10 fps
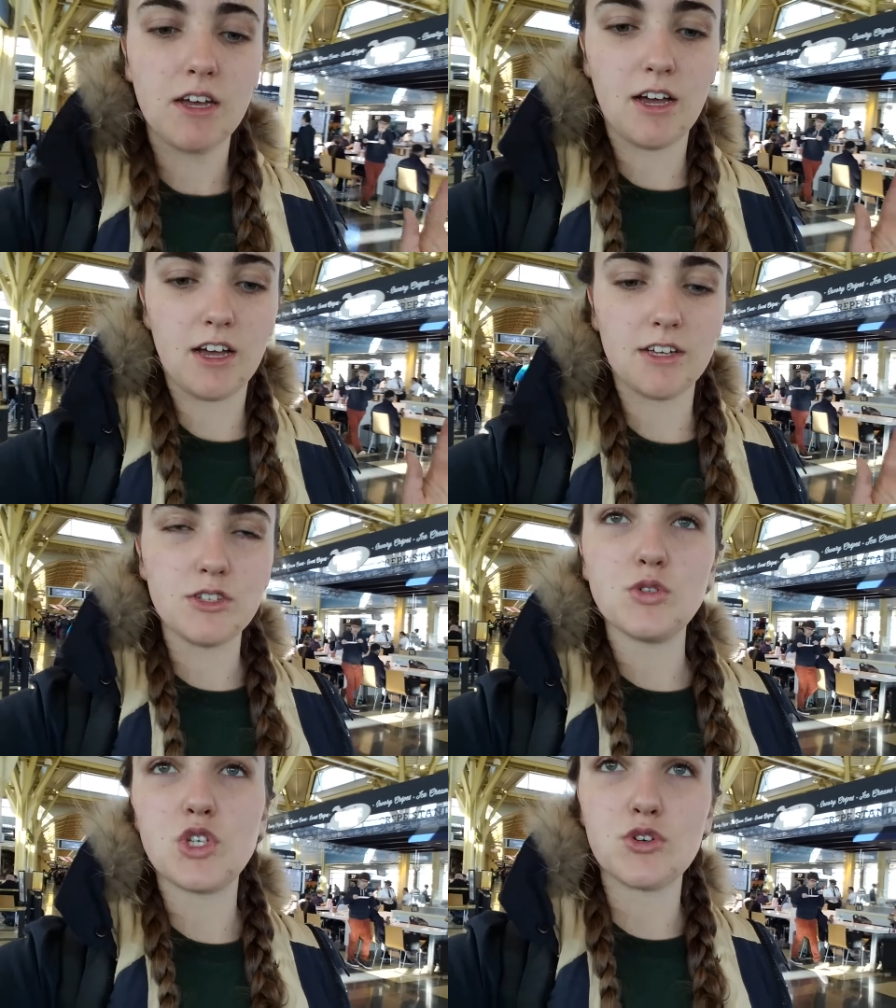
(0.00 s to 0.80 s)
uh,
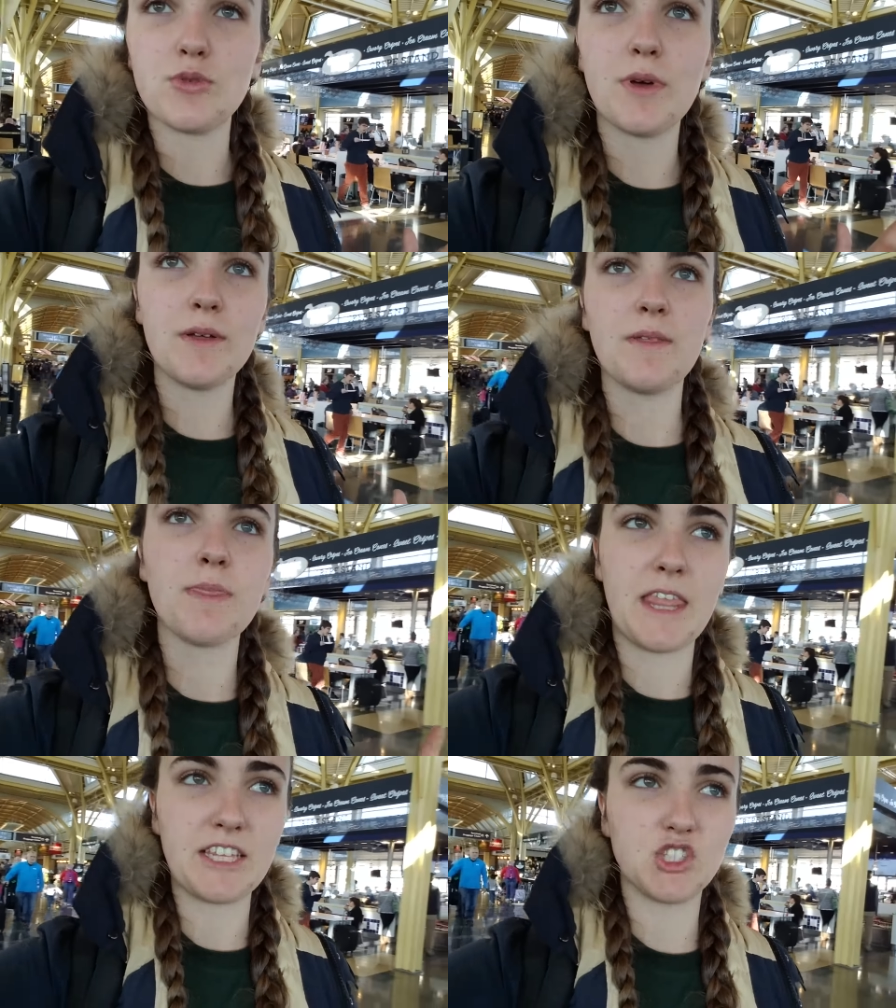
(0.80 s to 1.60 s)
YouTube,
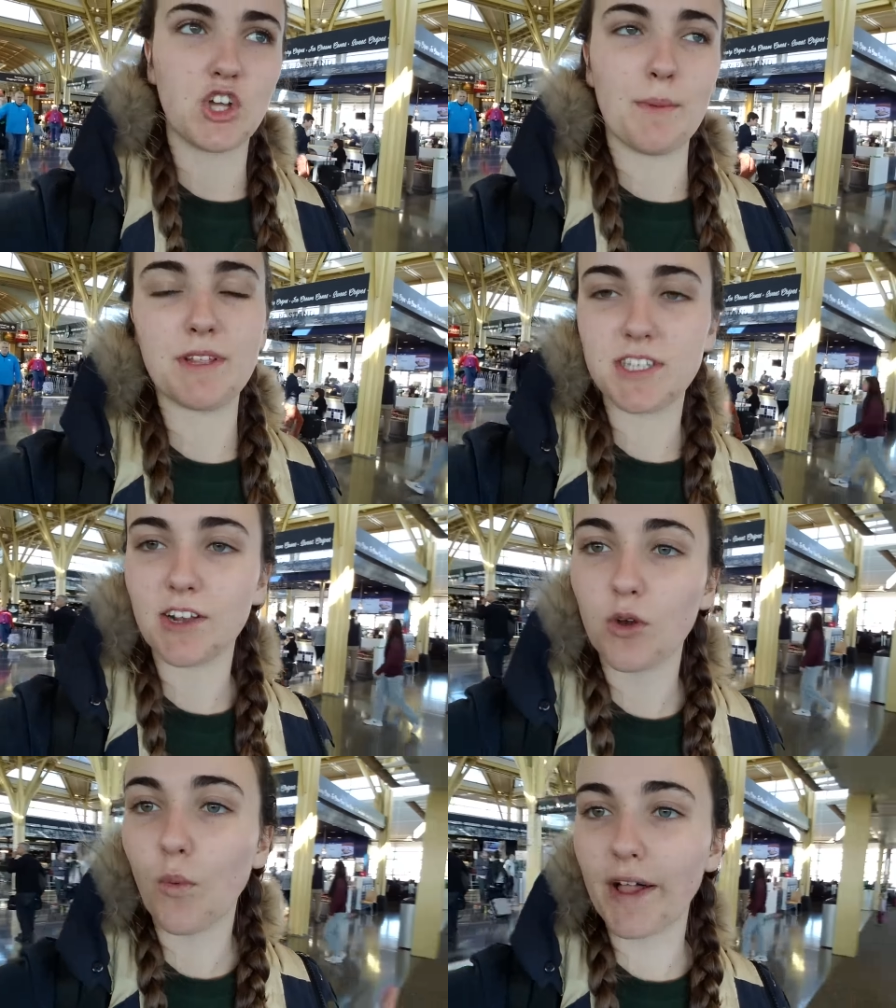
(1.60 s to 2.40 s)
Instagram, et
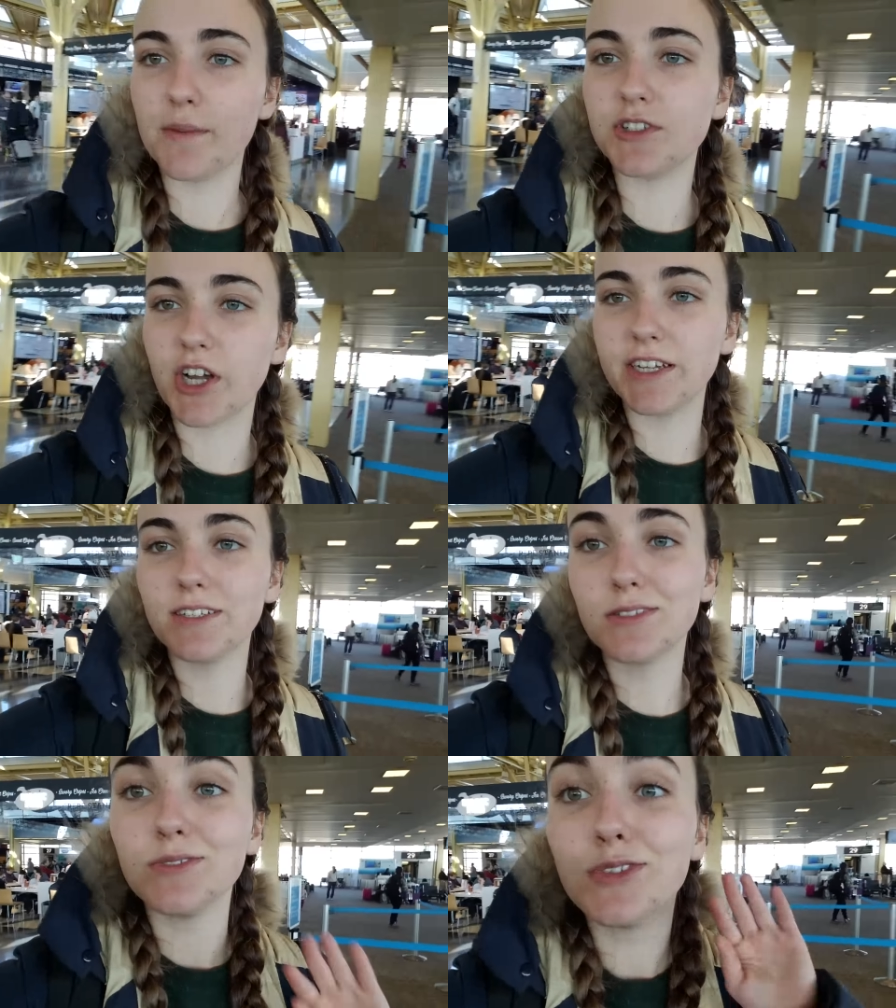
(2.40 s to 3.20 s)
cetera while I'm in China, so